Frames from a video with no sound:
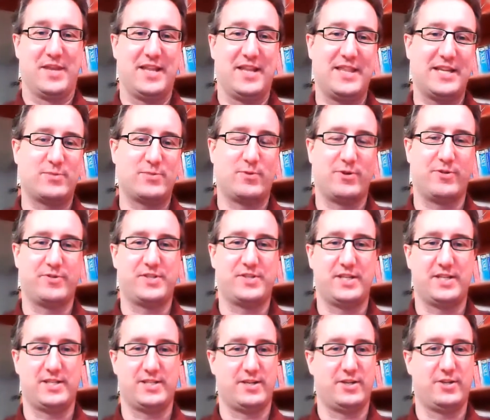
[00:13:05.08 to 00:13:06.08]
And that's one of those
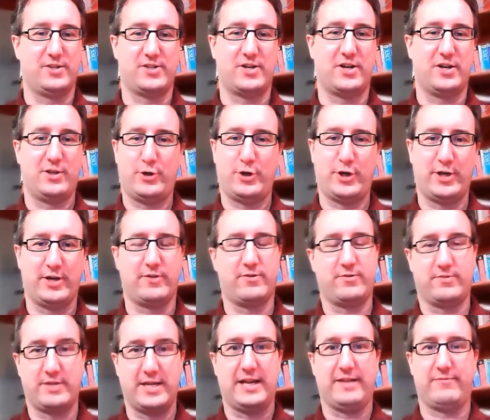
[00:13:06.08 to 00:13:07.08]
things that you start learning,
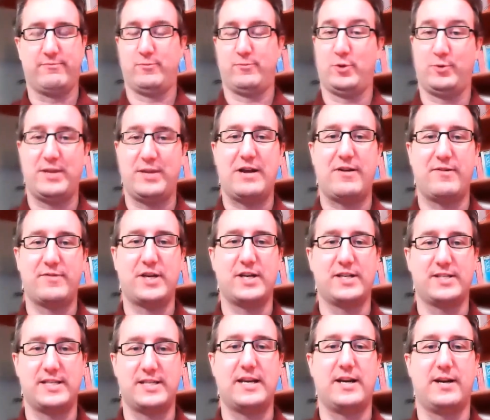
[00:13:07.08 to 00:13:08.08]
okay, well, now I've got to
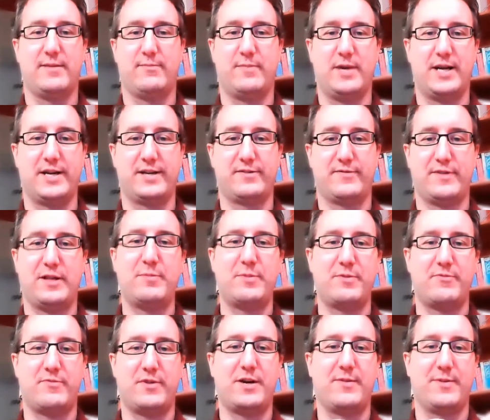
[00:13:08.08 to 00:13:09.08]
set up my
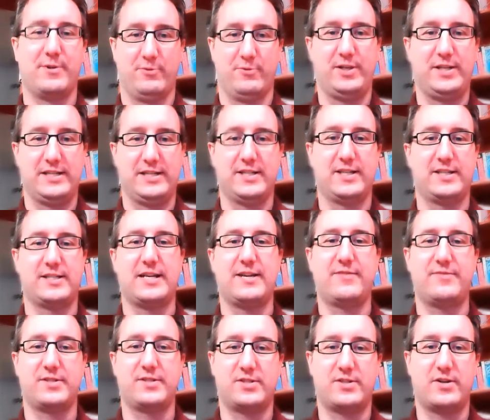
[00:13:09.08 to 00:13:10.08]
development environment really does
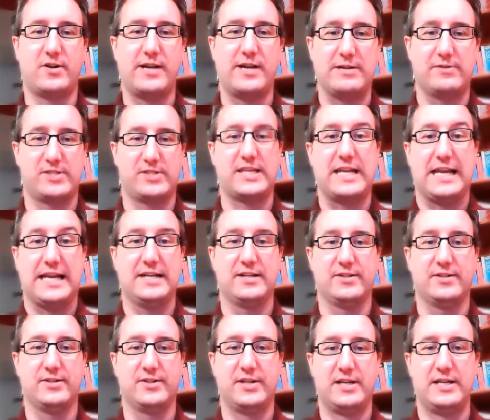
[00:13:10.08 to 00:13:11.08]
have to start out
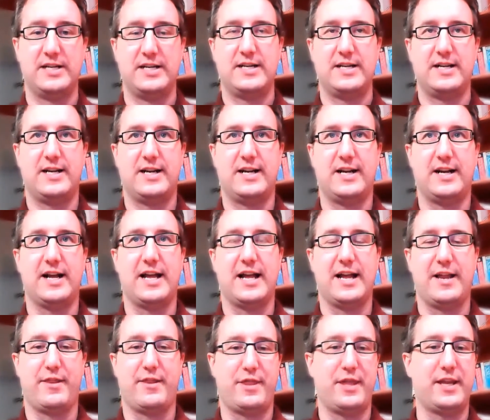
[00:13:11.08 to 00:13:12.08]
scaled,
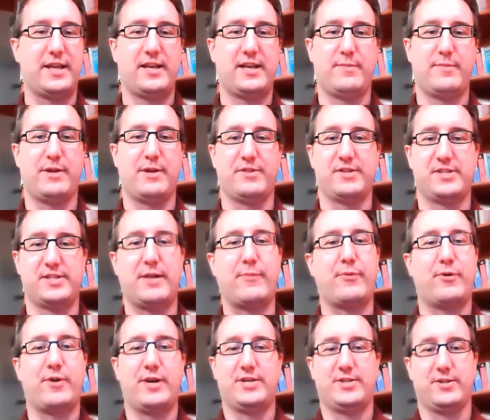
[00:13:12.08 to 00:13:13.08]
and thinking about the
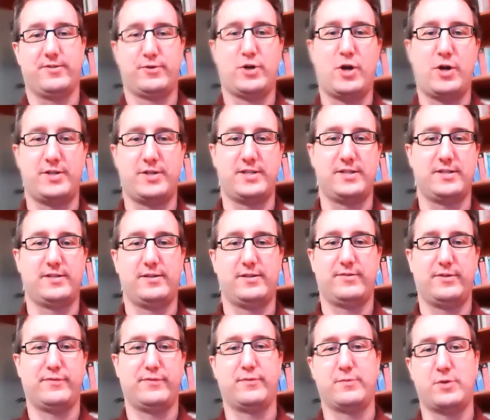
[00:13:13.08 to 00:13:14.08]
separation of content
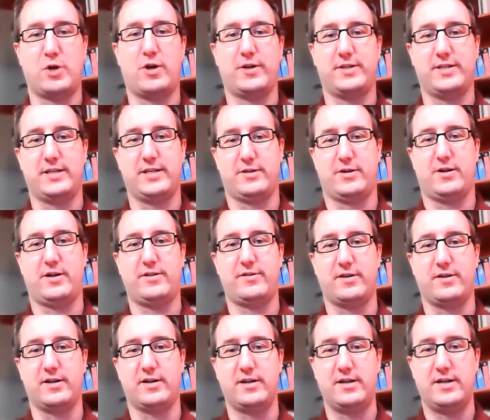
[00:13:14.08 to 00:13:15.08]
delivery from content
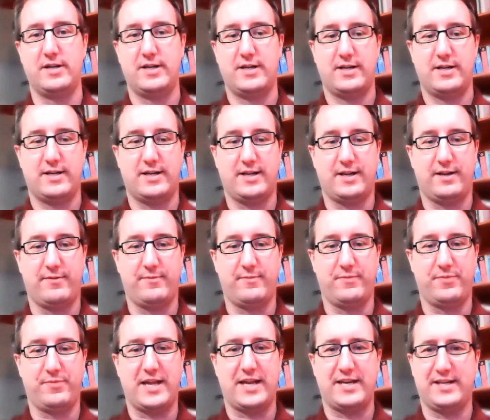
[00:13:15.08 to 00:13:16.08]
author.
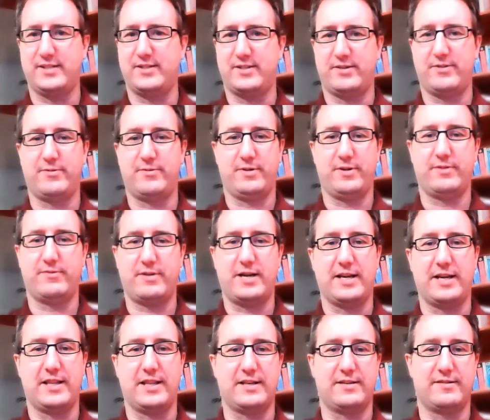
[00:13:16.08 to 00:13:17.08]
That is, you're
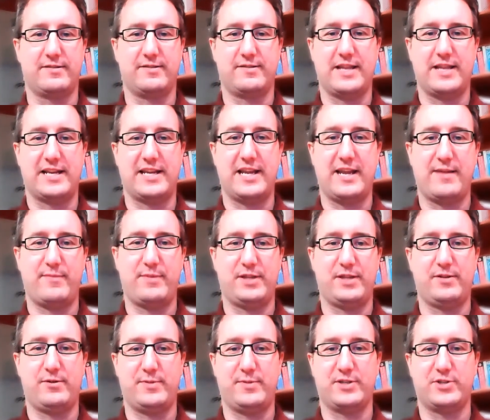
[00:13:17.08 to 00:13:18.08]
right, that can be a
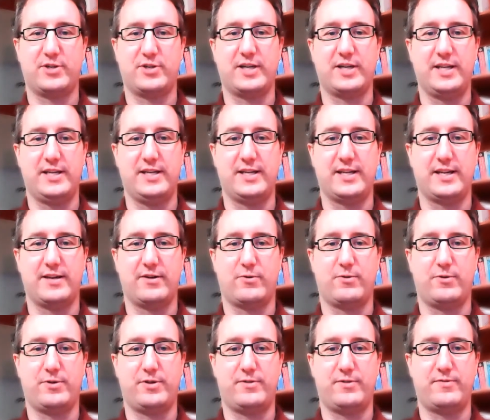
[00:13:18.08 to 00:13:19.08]
little bit tricky to get a
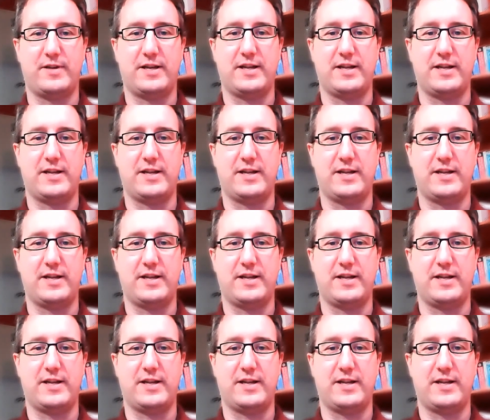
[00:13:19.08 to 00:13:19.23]
hold of.